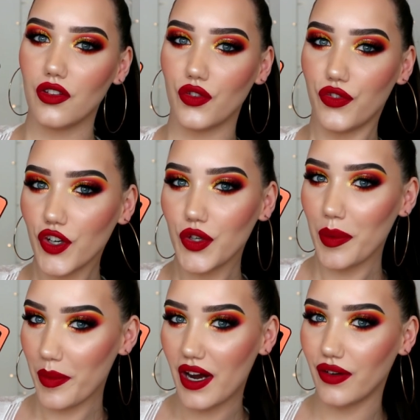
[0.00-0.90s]
So for
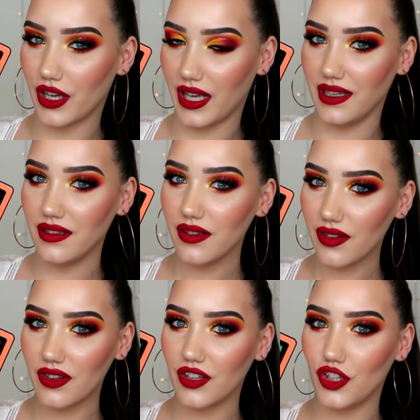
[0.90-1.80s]
you
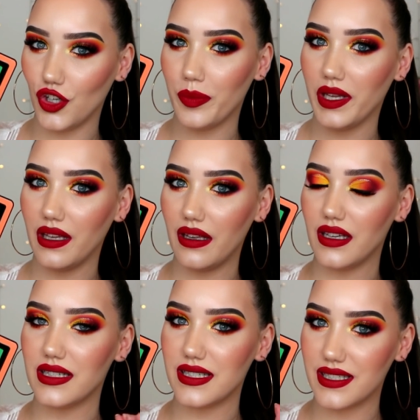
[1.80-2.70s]
Americans, you're
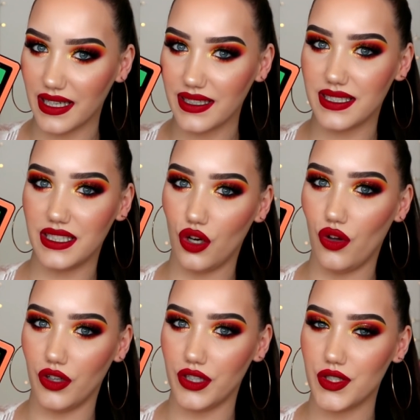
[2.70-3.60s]
paying
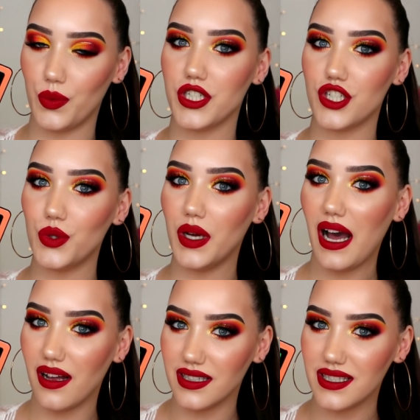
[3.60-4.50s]
$60, which to
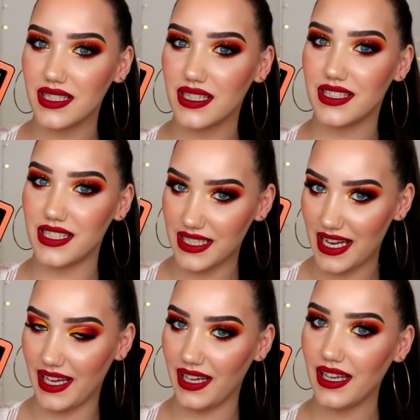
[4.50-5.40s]
us
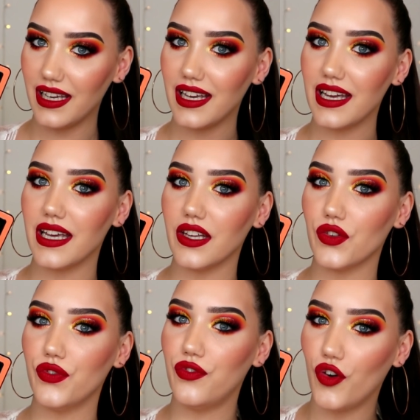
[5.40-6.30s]
today
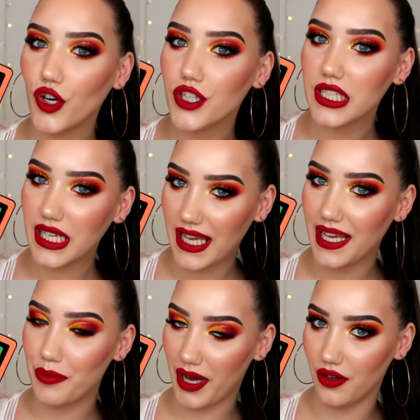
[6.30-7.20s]
is
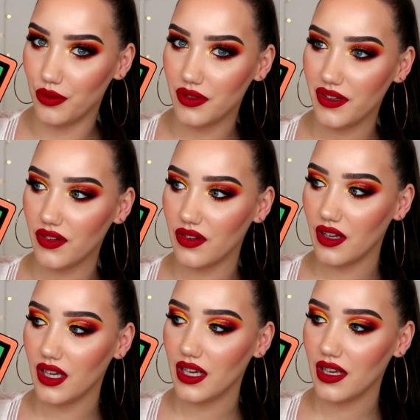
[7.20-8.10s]
£48.
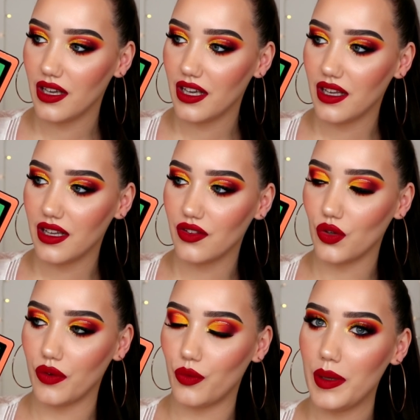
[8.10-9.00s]

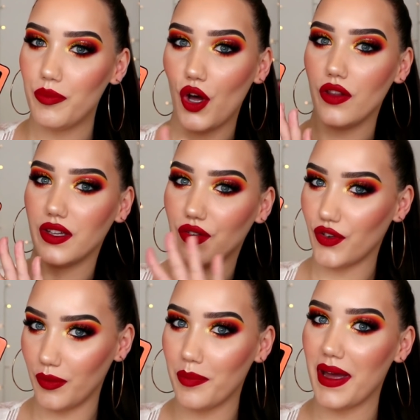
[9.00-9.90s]
So if we bought this
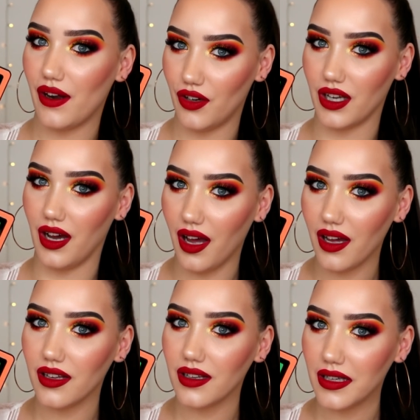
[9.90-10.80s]
from
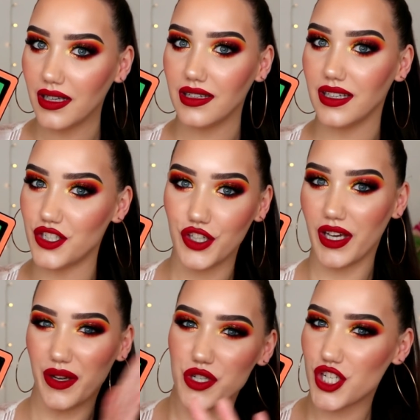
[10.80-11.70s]
America and
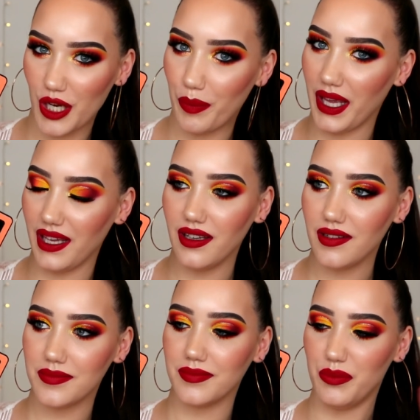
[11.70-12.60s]
took out shipping
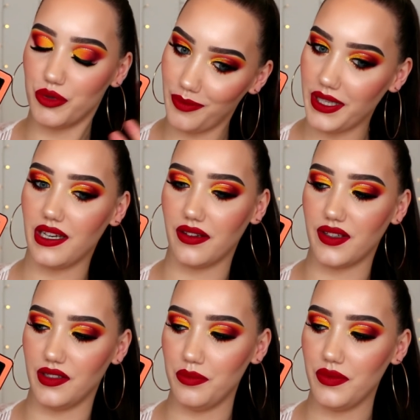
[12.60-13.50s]
and probably
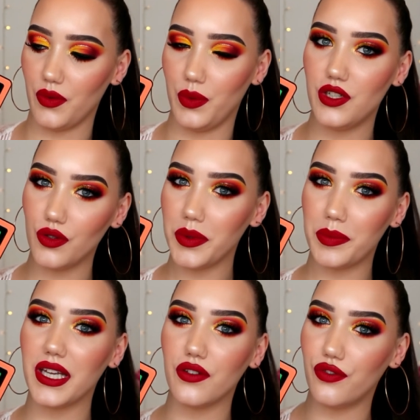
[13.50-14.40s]
customs, we'd only
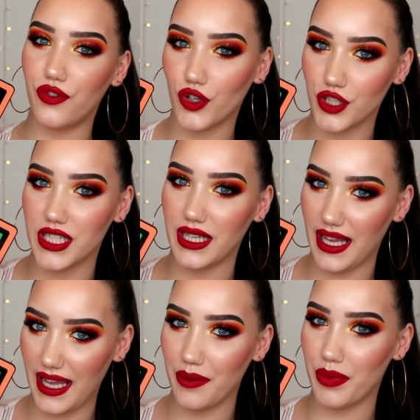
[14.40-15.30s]
be paying
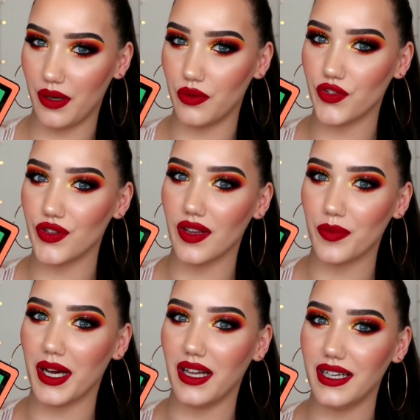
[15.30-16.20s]
£48 for
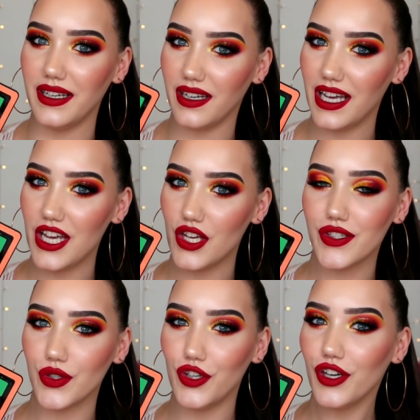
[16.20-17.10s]
this palette.
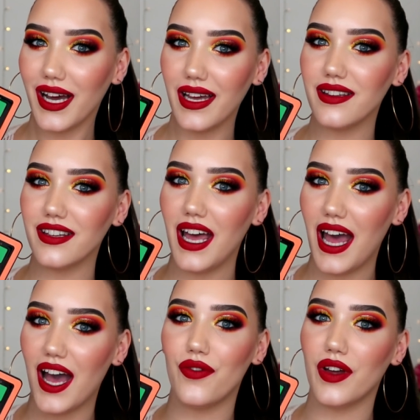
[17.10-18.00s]
So you guys
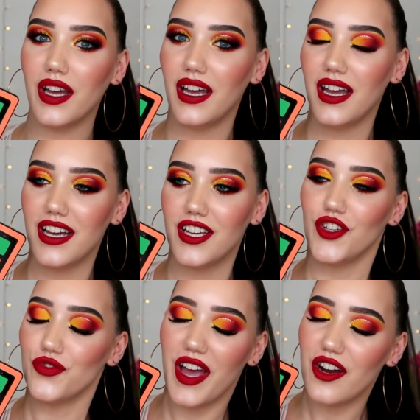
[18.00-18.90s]
have,
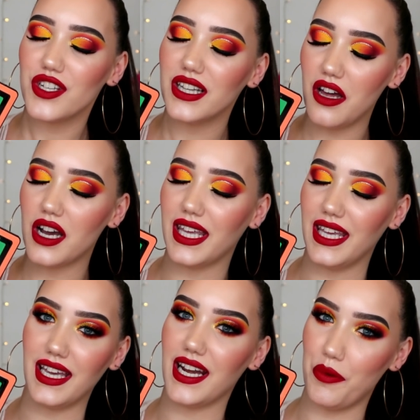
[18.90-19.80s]
you're very
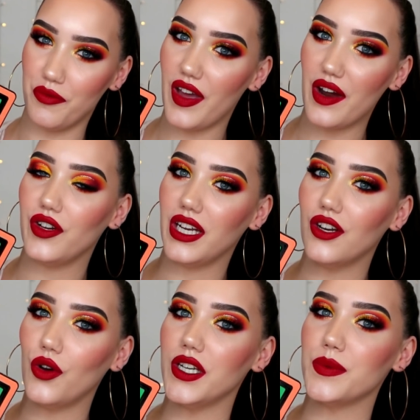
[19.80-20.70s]
lucky, and I'm very
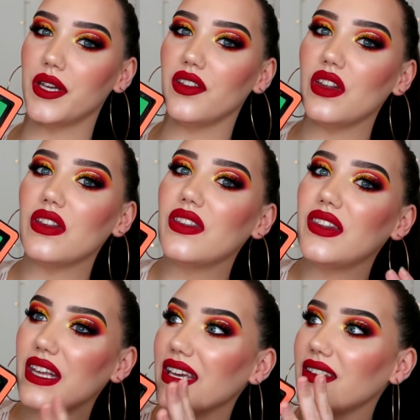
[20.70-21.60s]
annoyed because it's
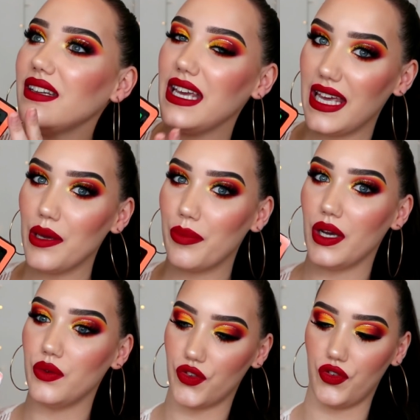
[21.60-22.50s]

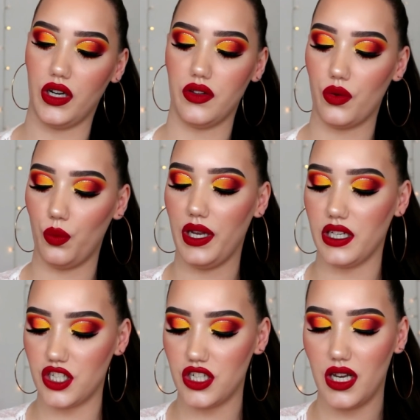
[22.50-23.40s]
£68 for us,
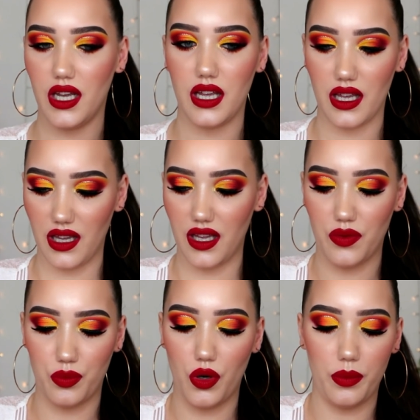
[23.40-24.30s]
which
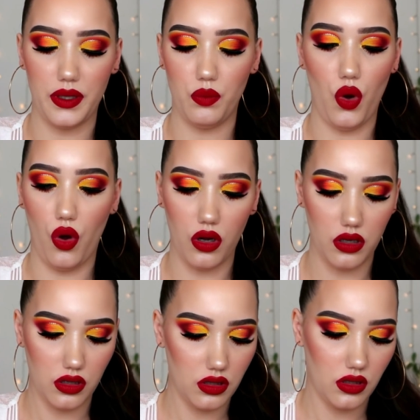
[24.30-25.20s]
is probably what?